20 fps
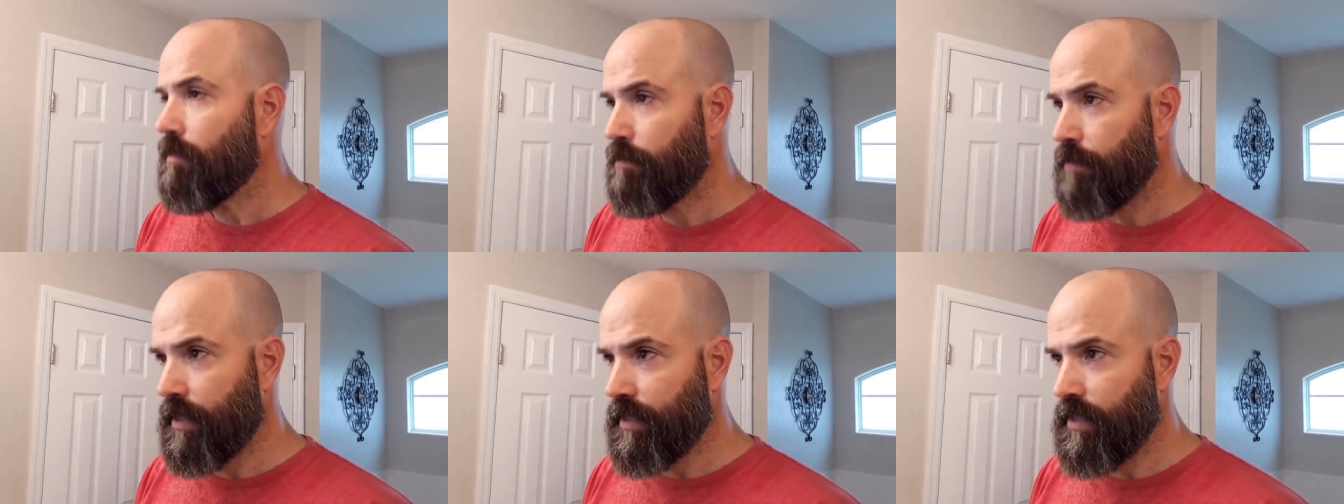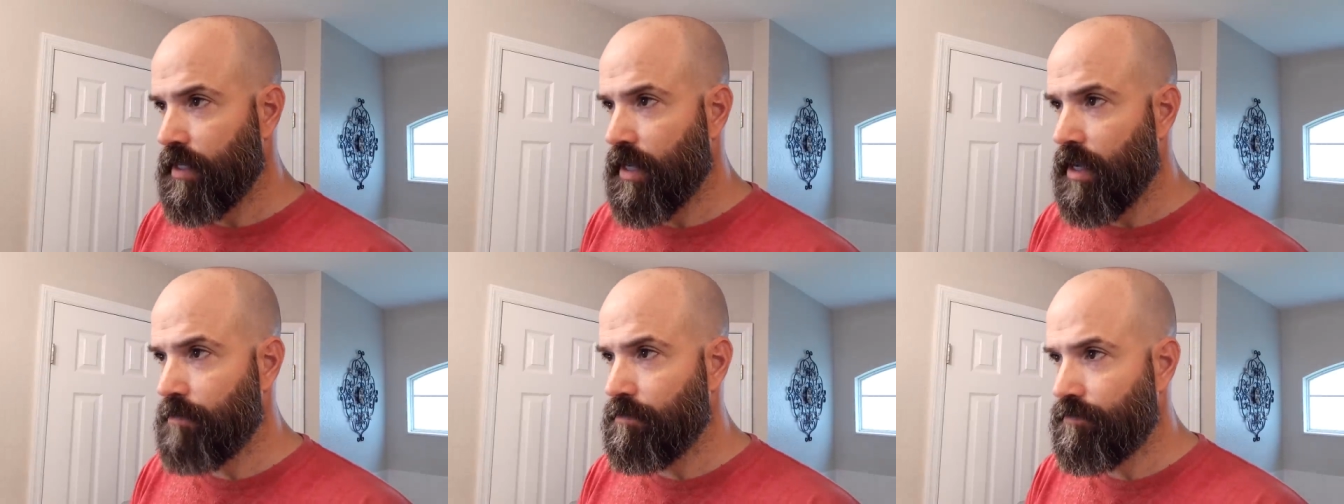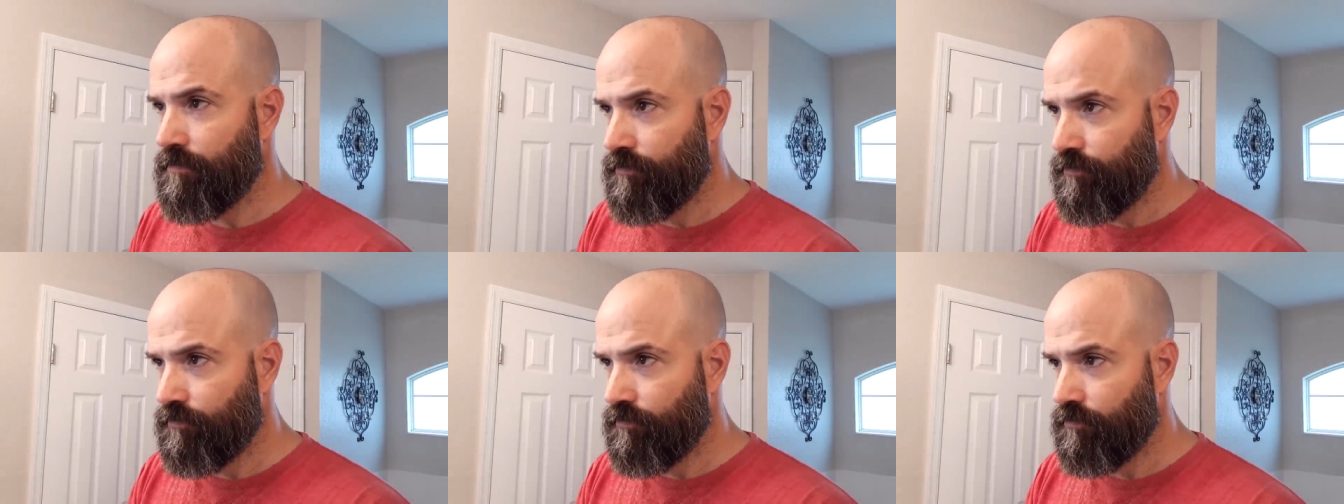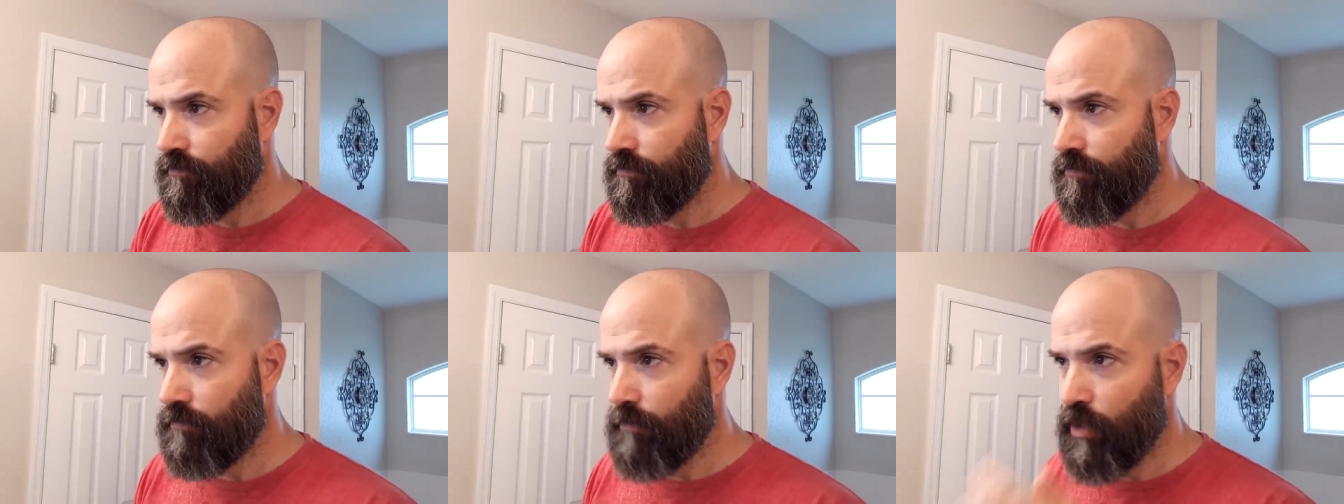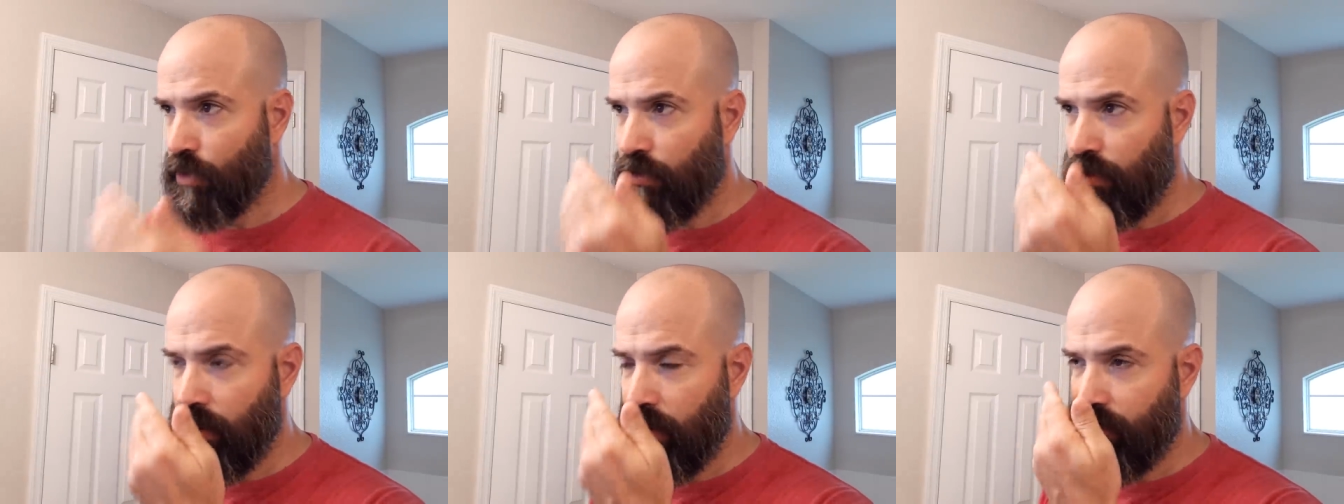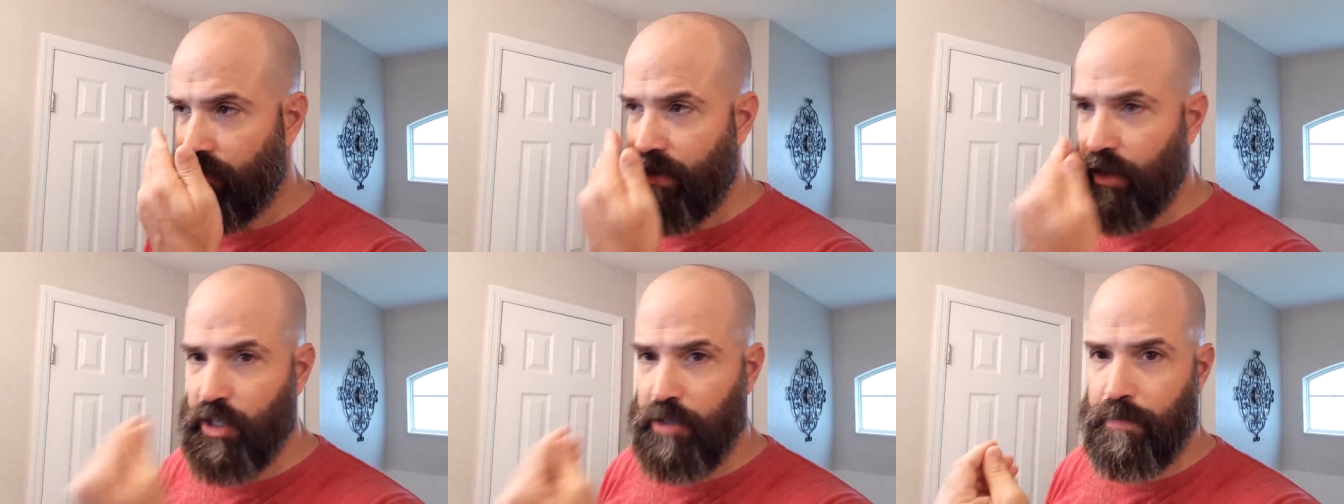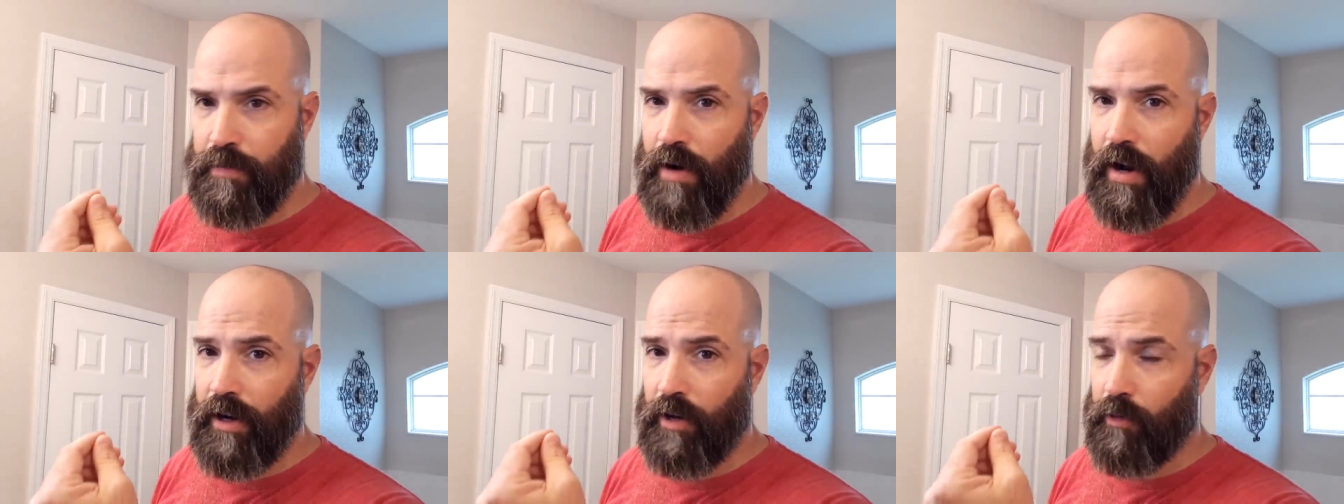but um, you'll see the
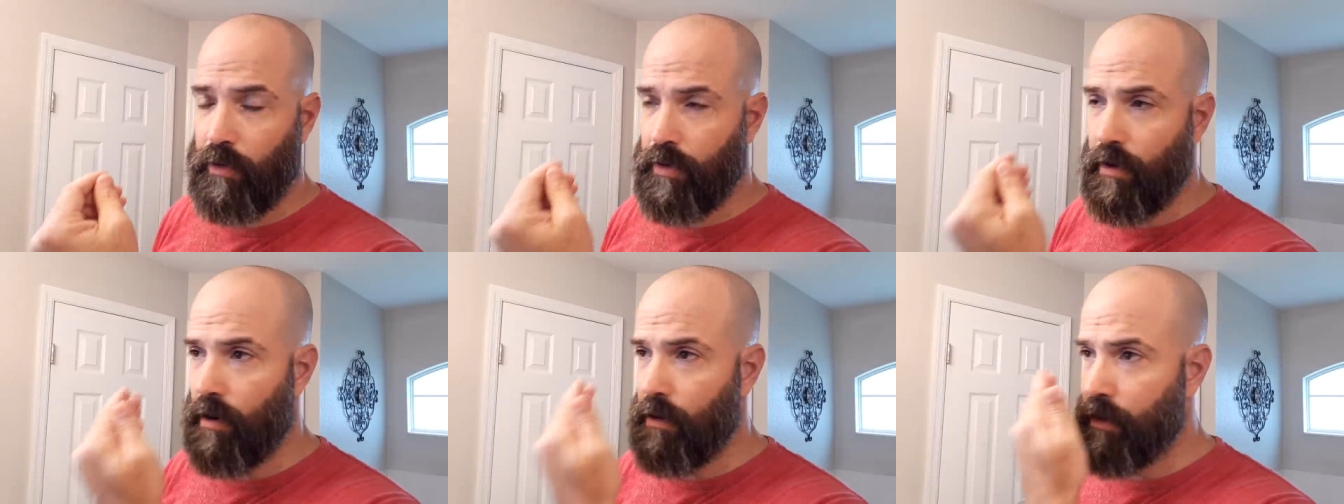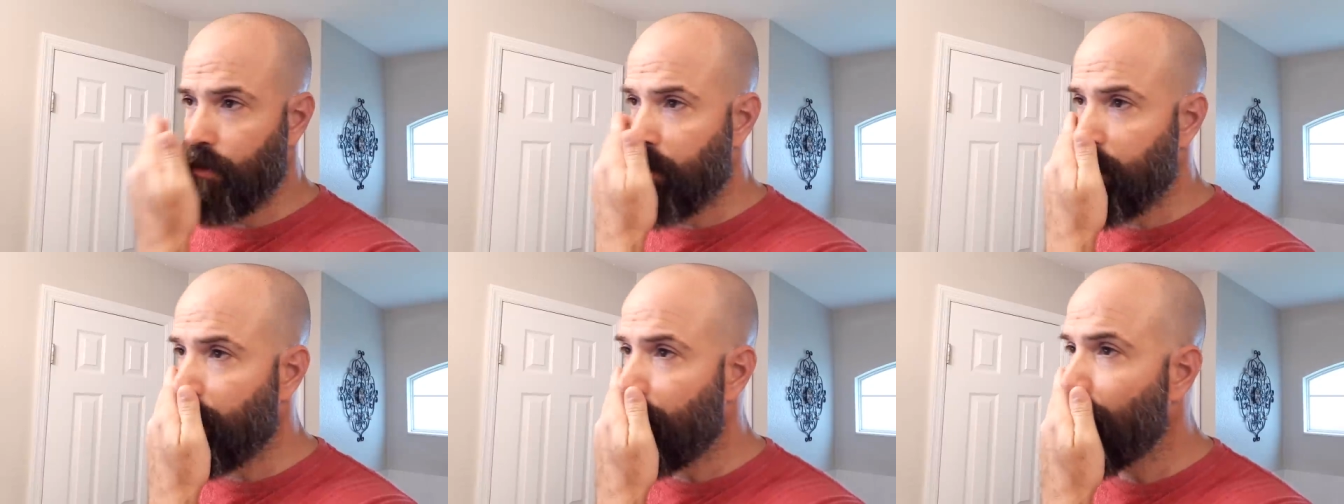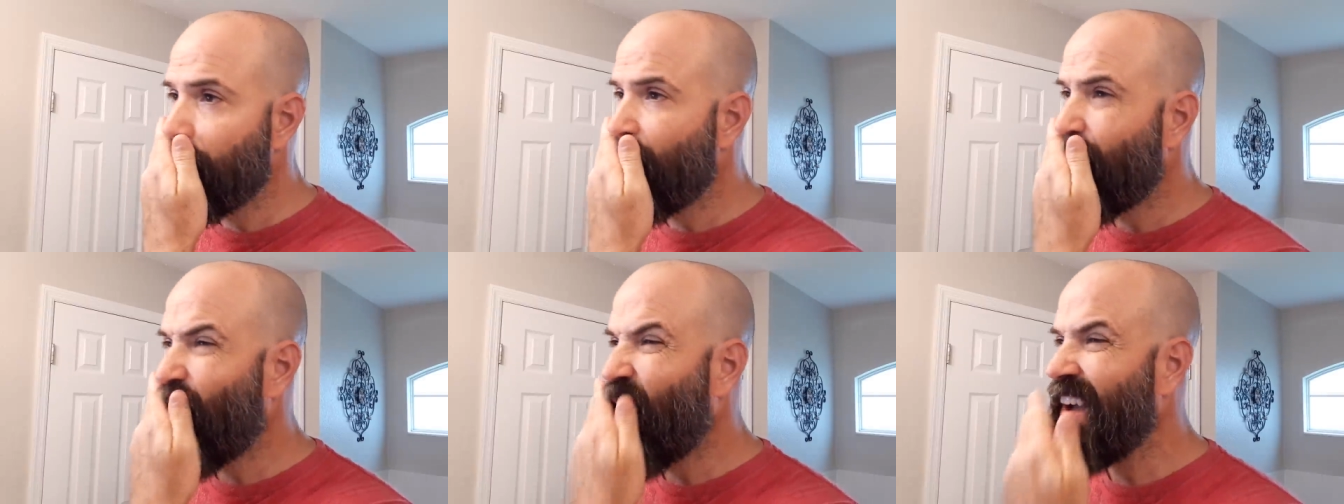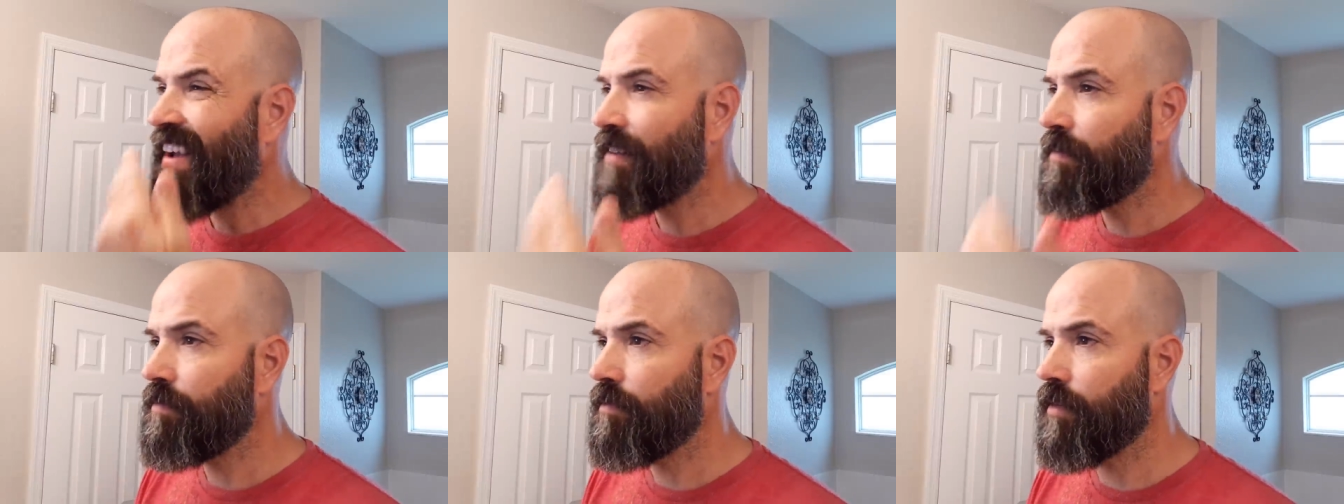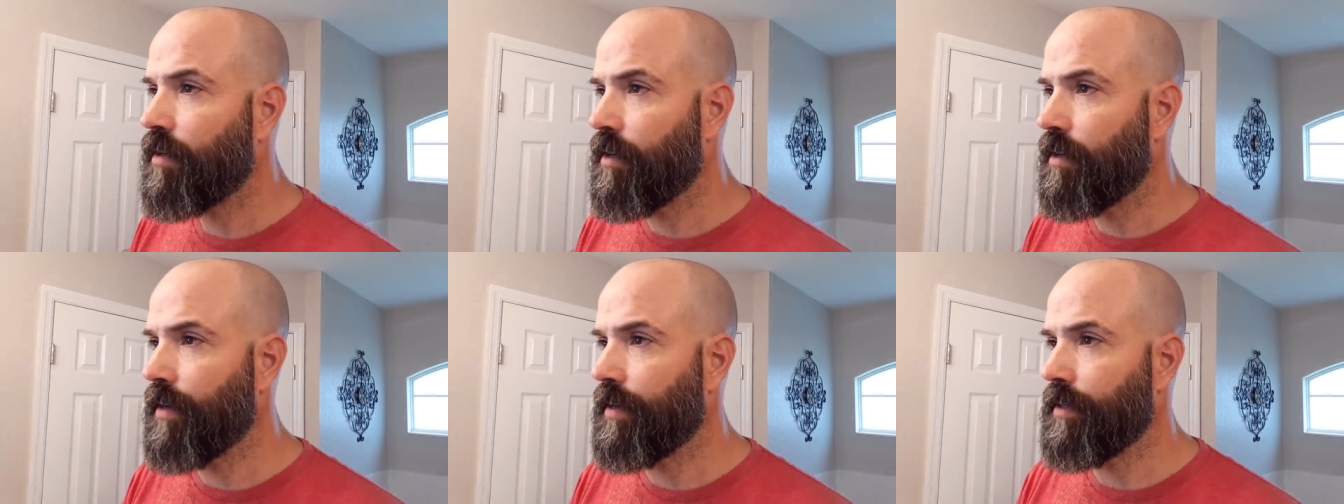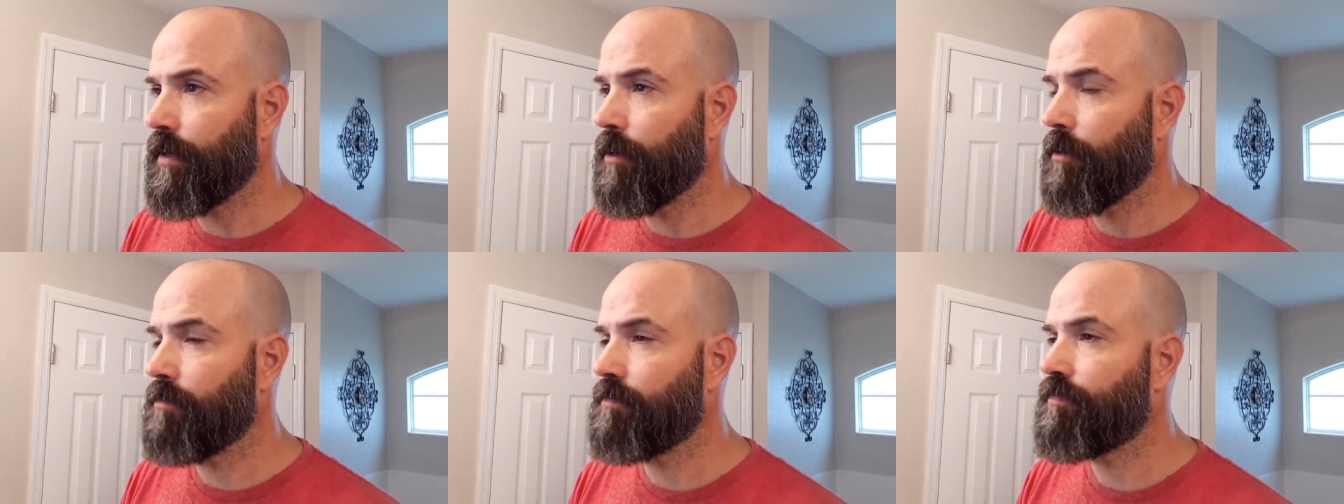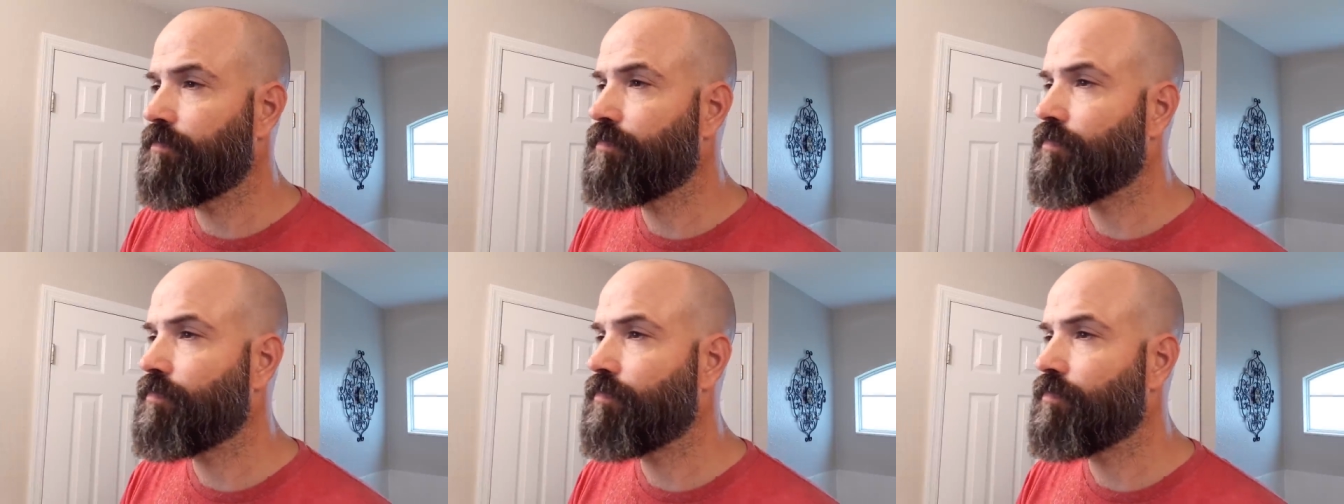finished product regardless. Here I go.